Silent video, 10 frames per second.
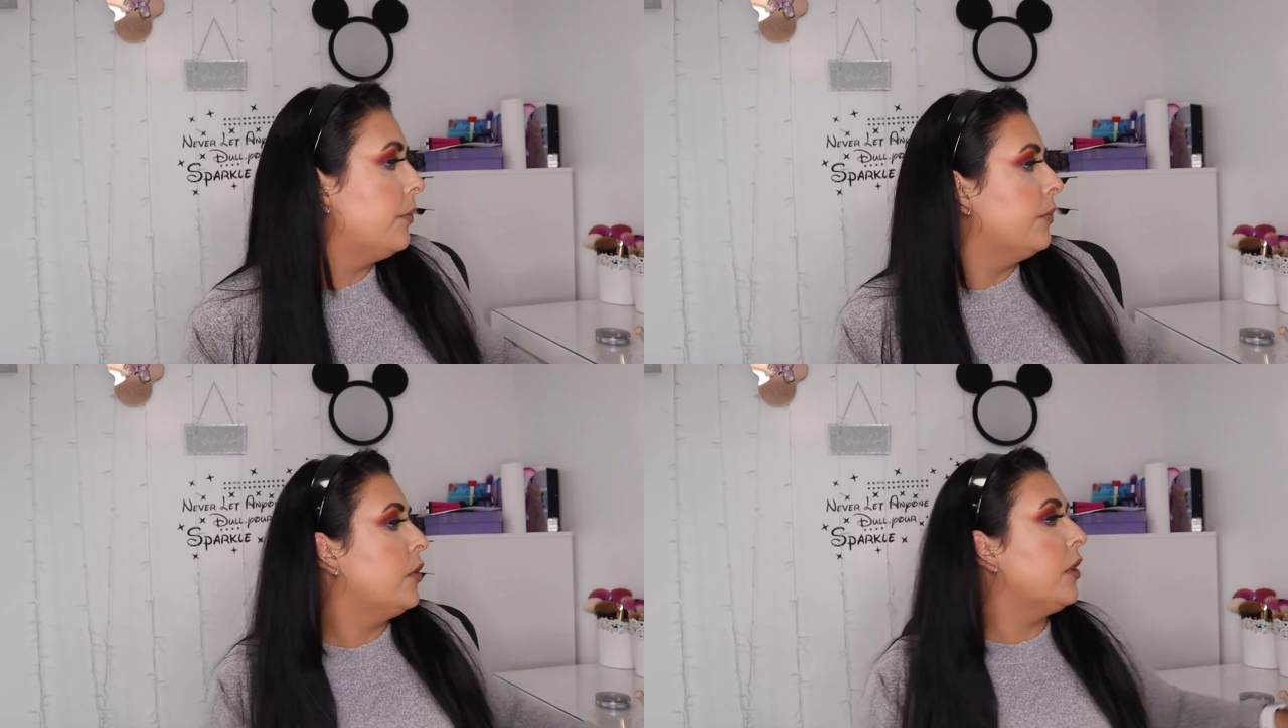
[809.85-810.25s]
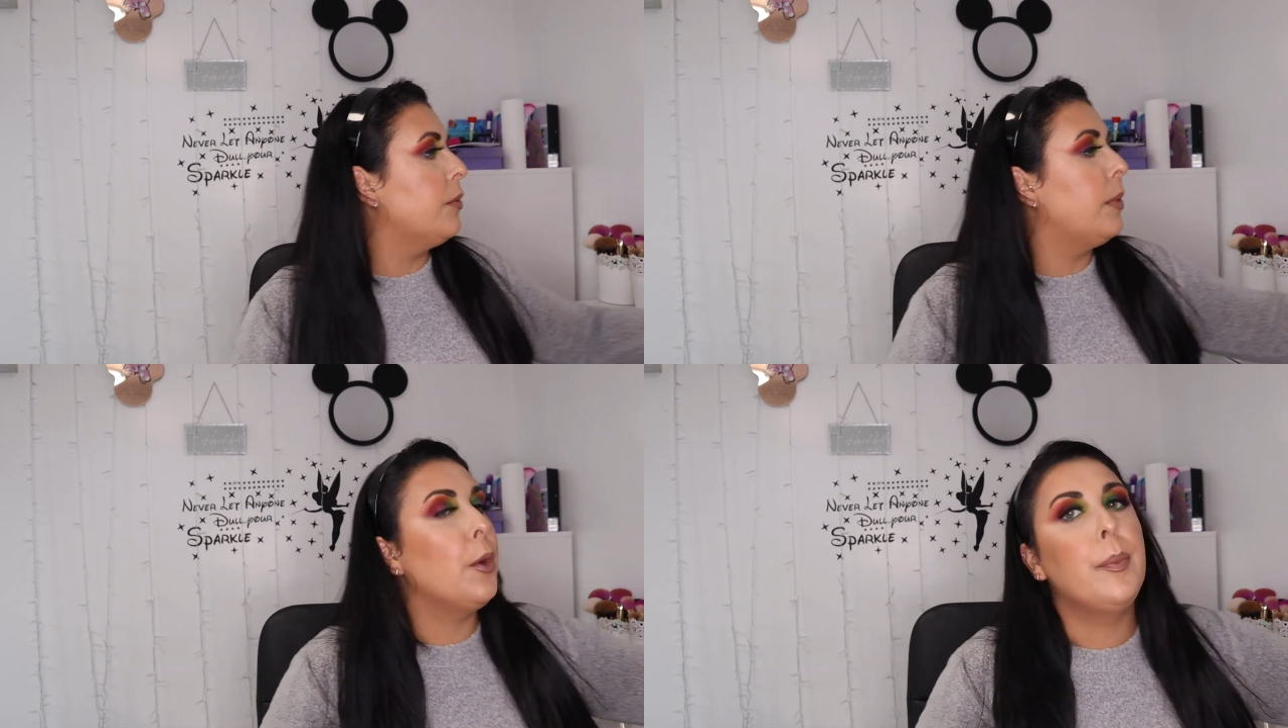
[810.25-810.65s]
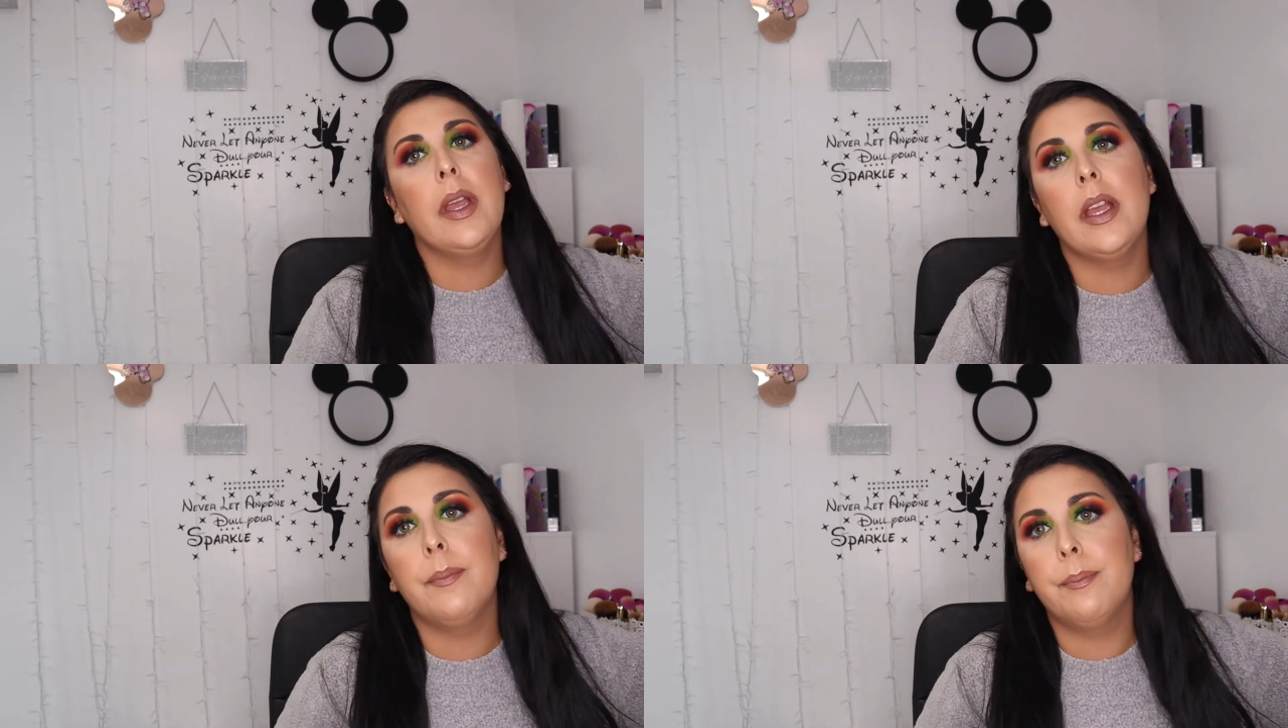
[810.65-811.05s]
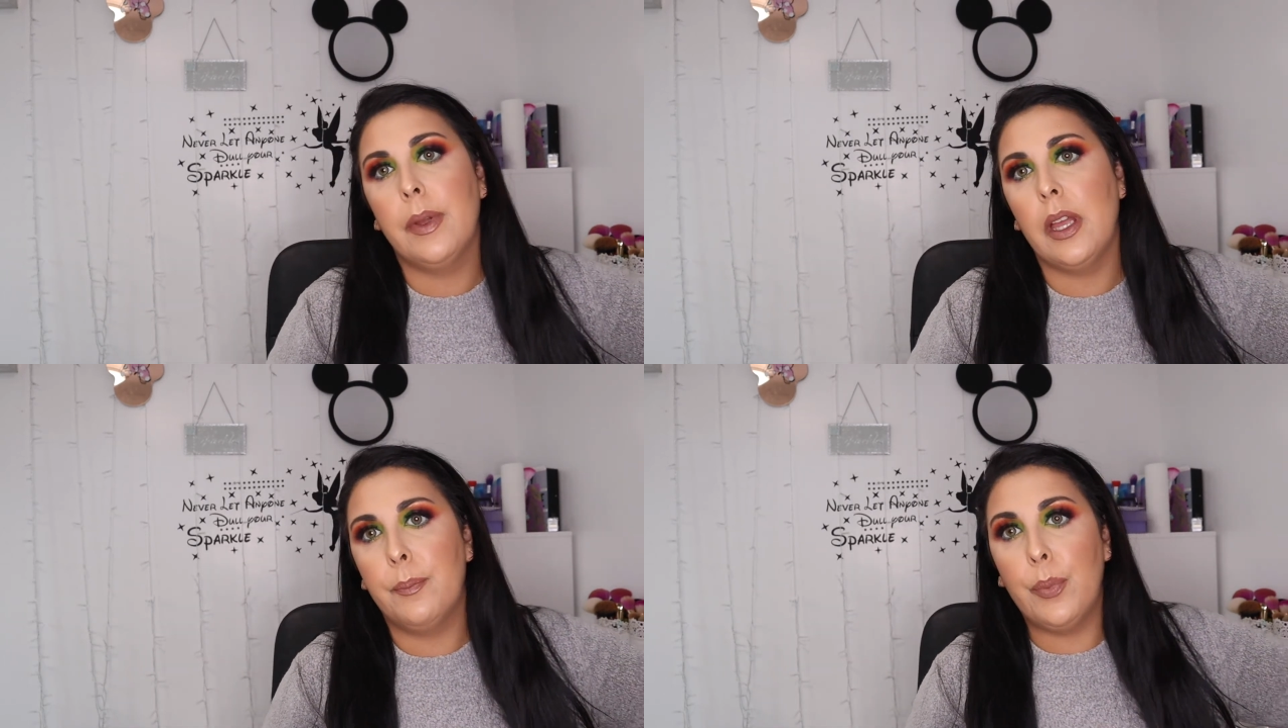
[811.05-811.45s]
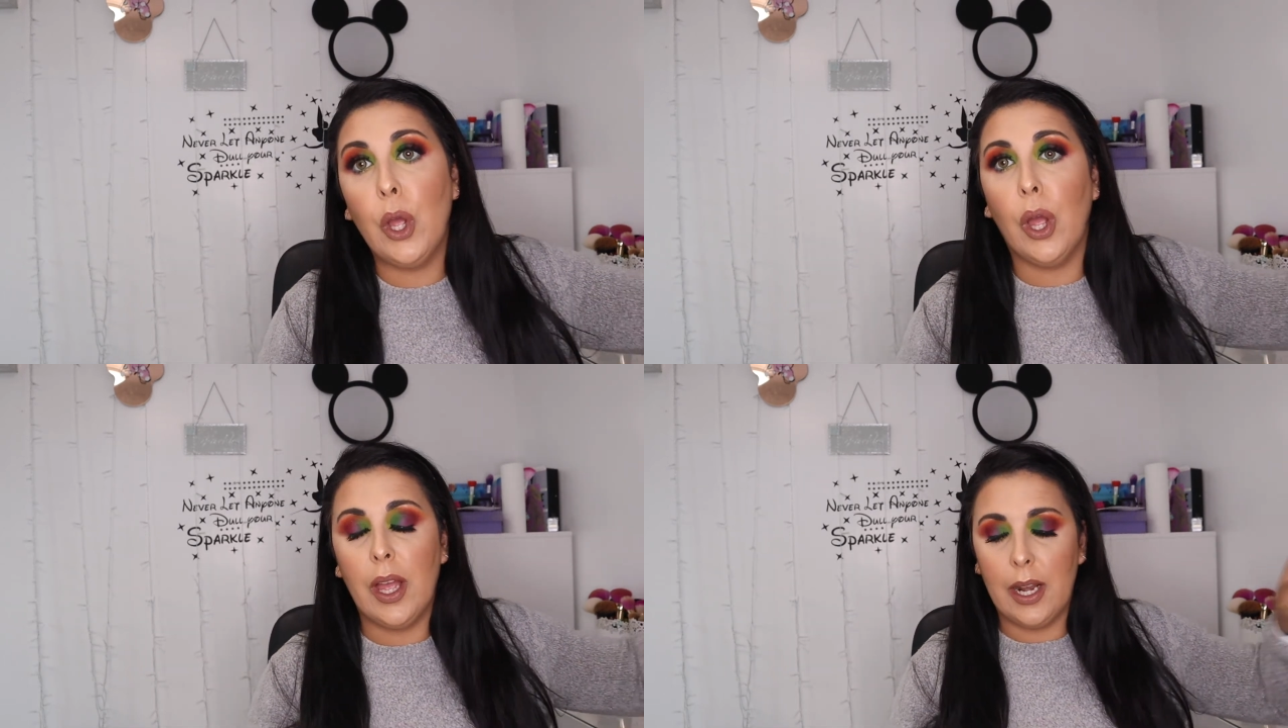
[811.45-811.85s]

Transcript: I'm going to put